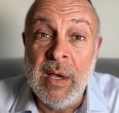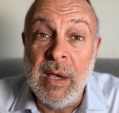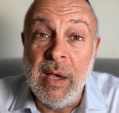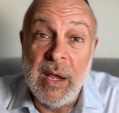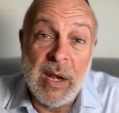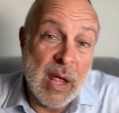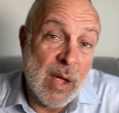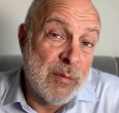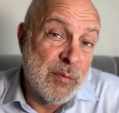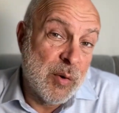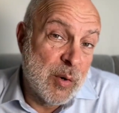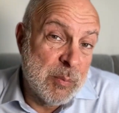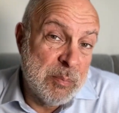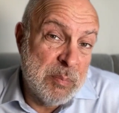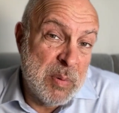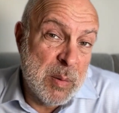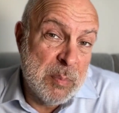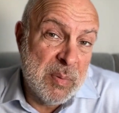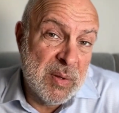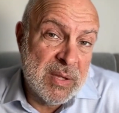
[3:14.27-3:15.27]
And I've
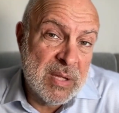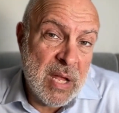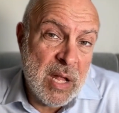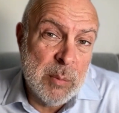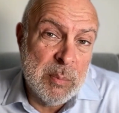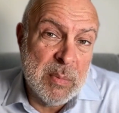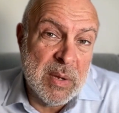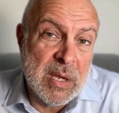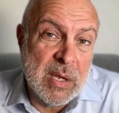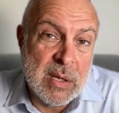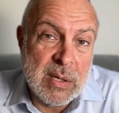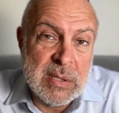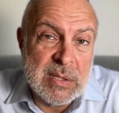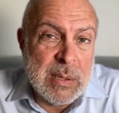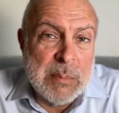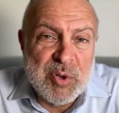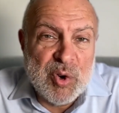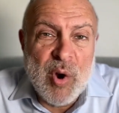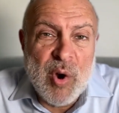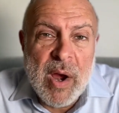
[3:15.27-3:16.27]
heard people tell me, because
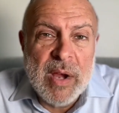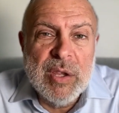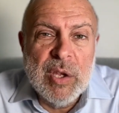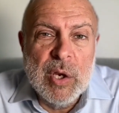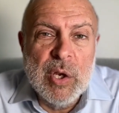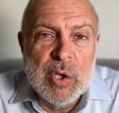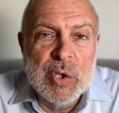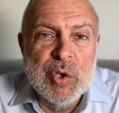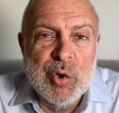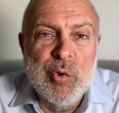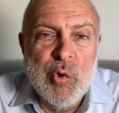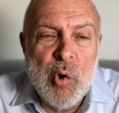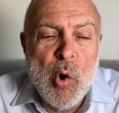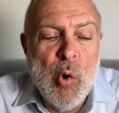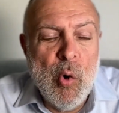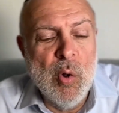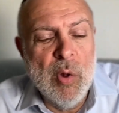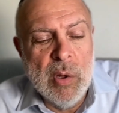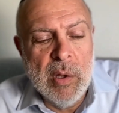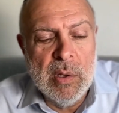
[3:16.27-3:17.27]
I'm trying to
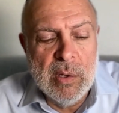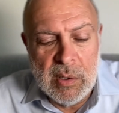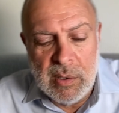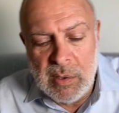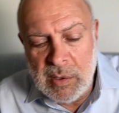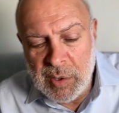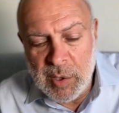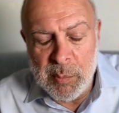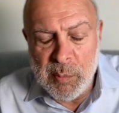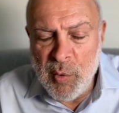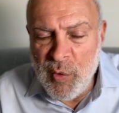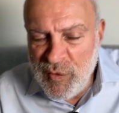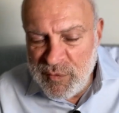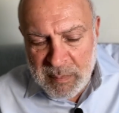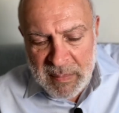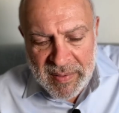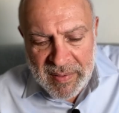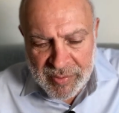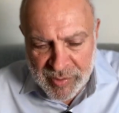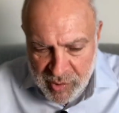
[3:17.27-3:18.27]
control the
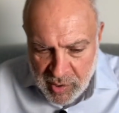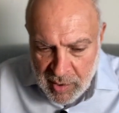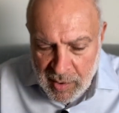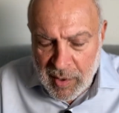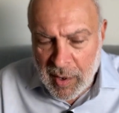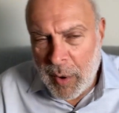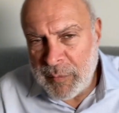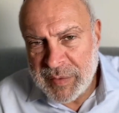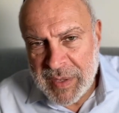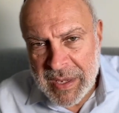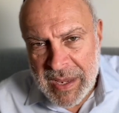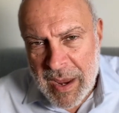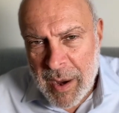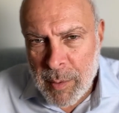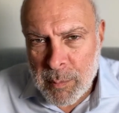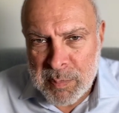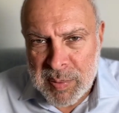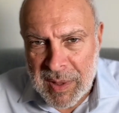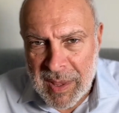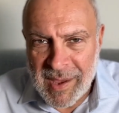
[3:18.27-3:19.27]
movement of the
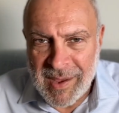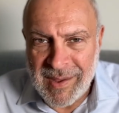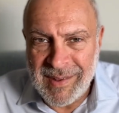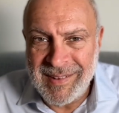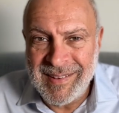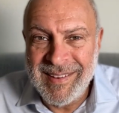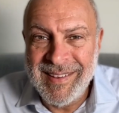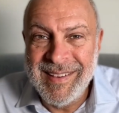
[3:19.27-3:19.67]
airplane,